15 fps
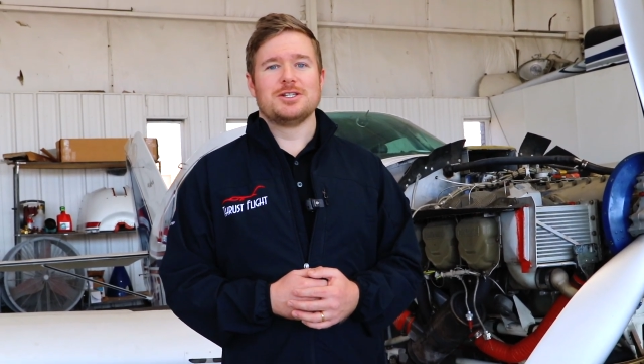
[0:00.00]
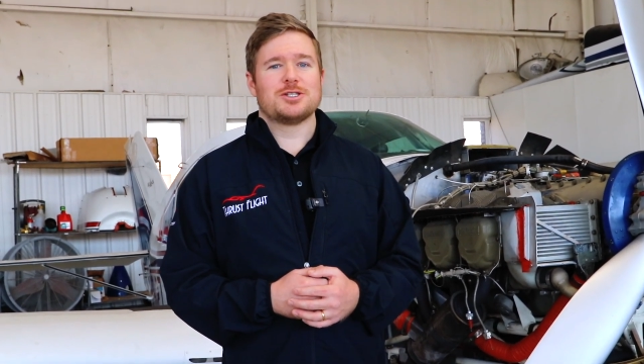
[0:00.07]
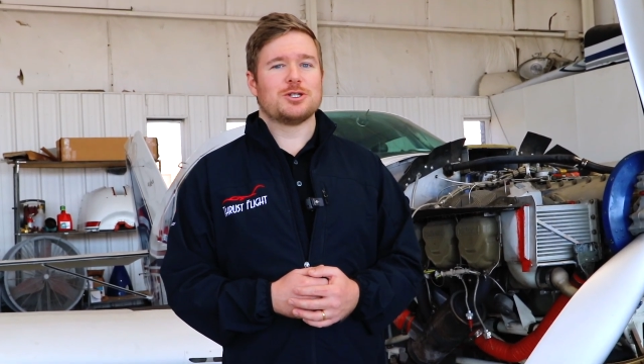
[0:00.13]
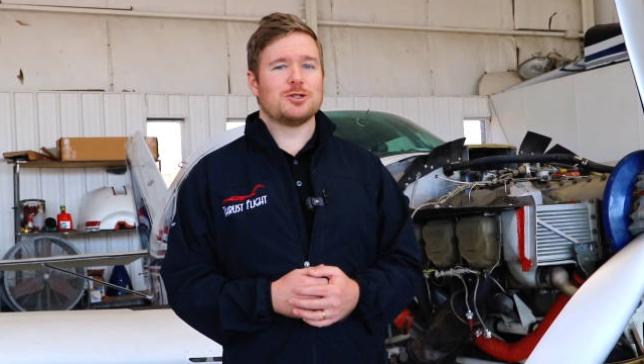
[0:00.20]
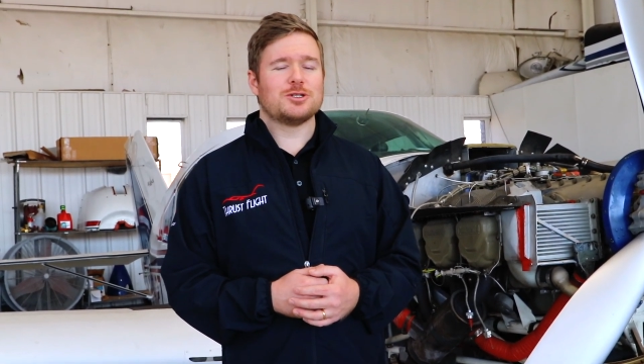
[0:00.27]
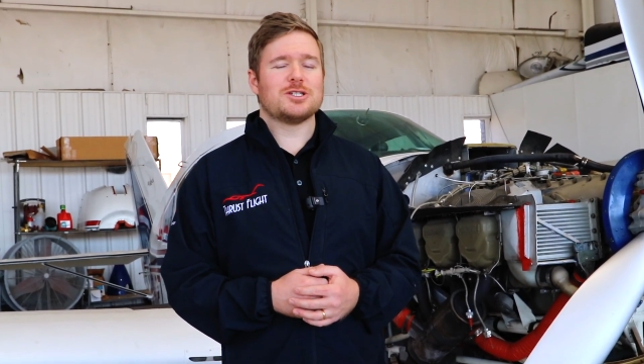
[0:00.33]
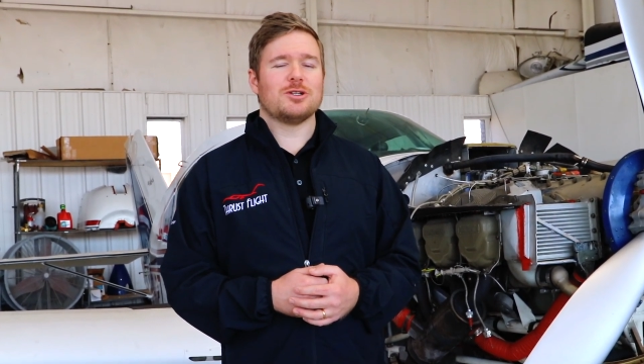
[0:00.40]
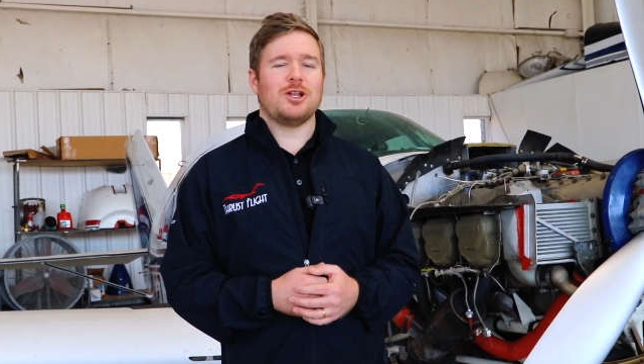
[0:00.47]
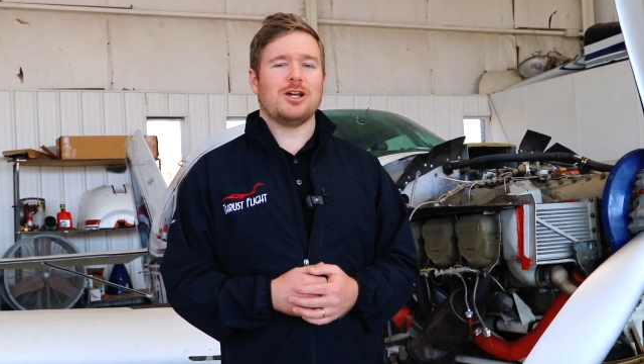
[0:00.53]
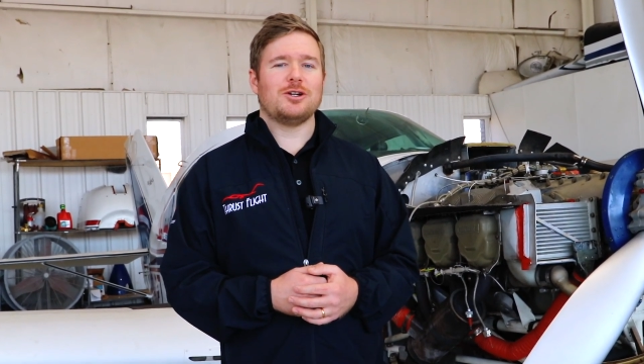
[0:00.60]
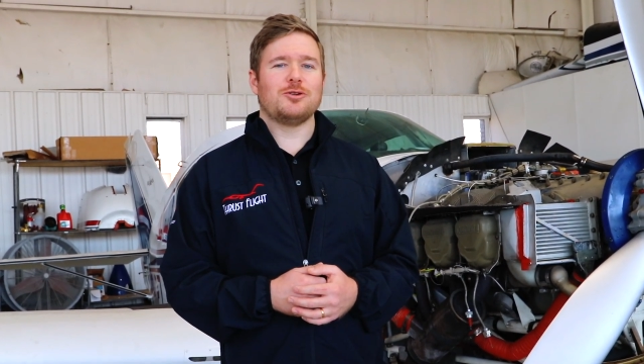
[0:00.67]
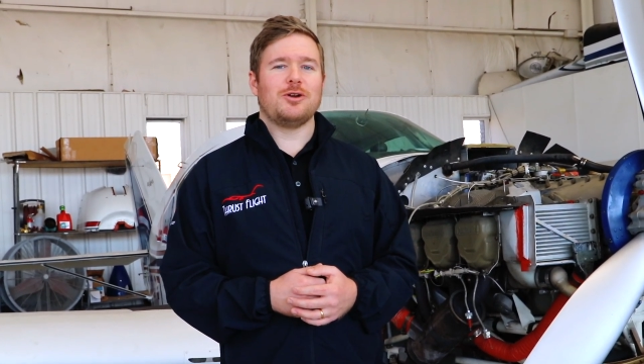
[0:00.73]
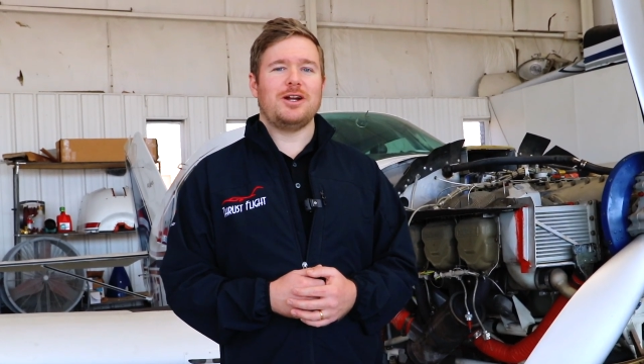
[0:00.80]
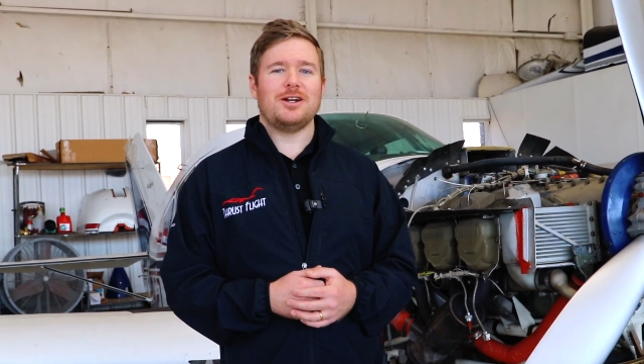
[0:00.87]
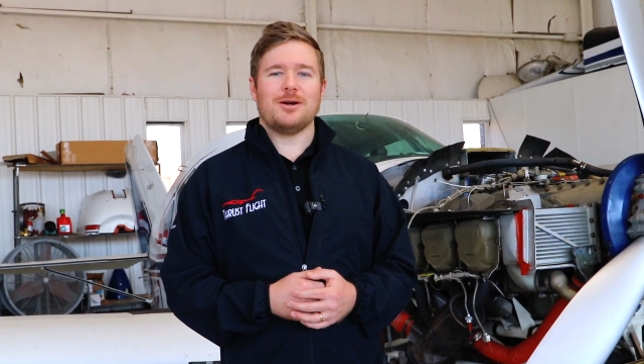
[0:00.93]
So there's a lot
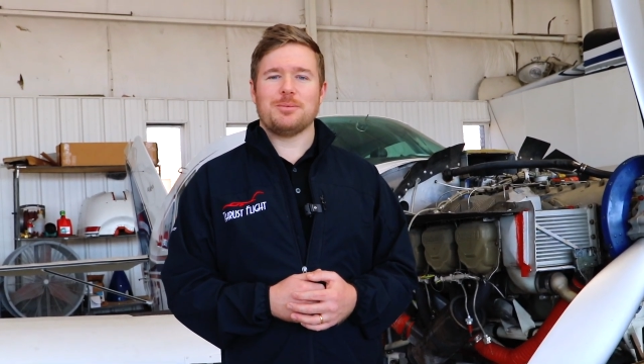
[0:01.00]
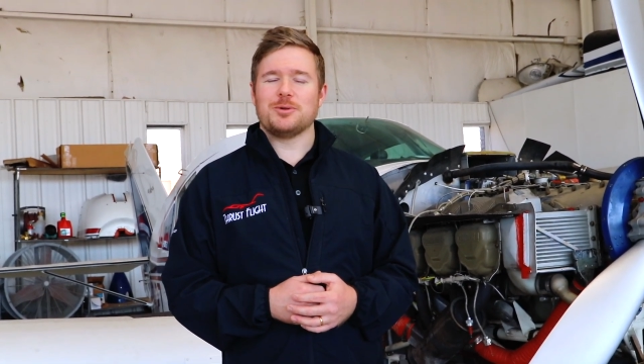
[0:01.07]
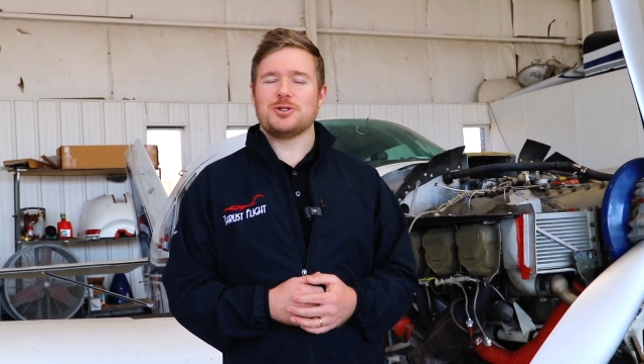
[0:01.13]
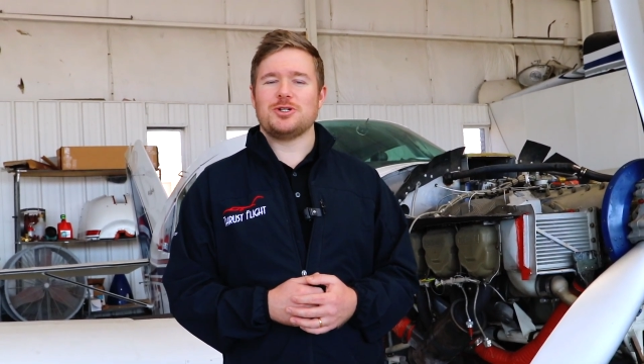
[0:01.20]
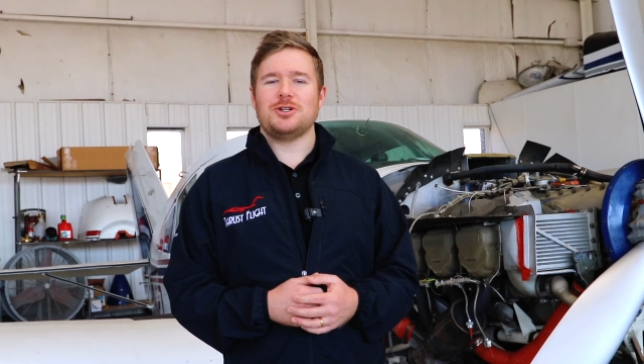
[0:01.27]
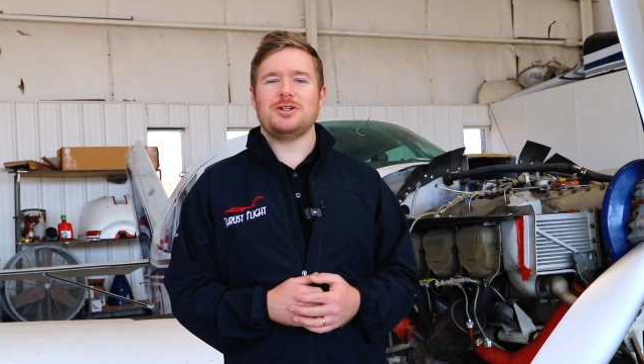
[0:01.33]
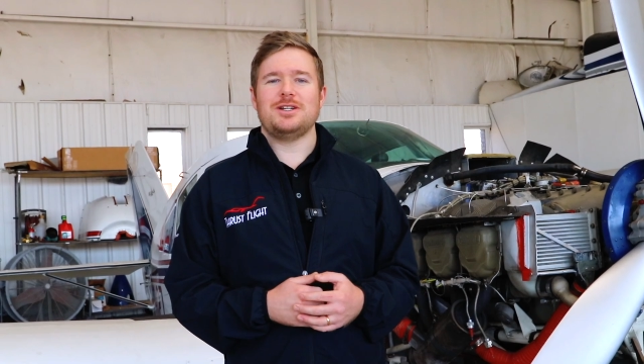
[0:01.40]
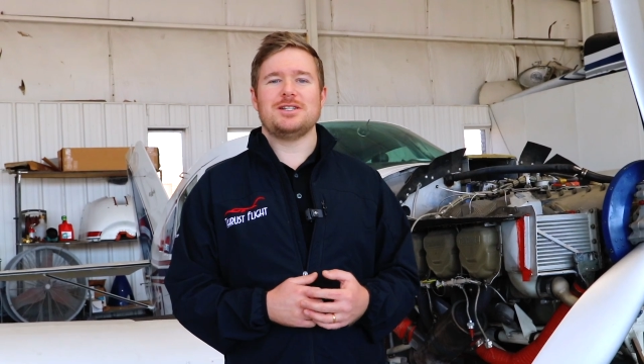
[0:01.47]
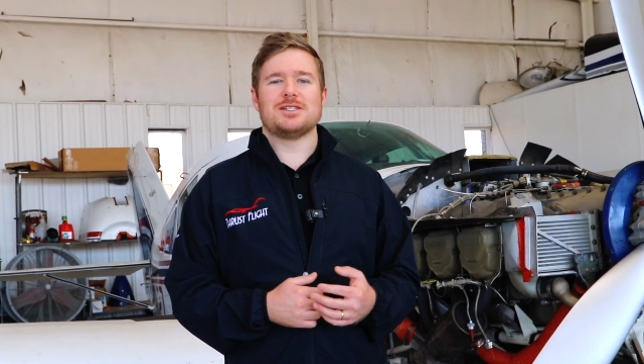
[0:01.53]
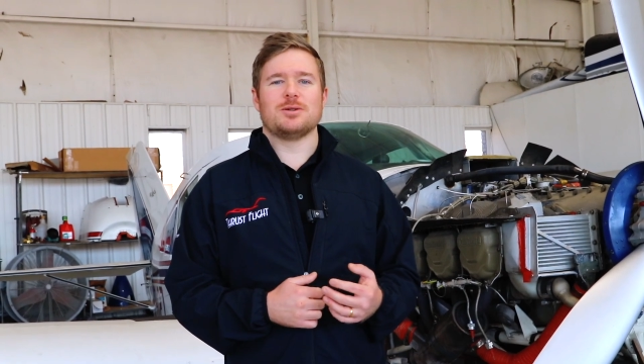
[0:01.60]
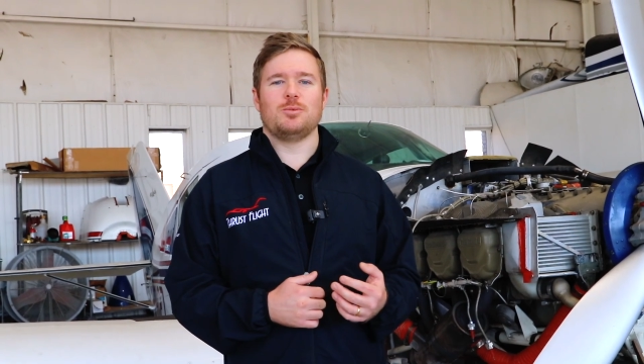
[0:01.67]
of great opportunities,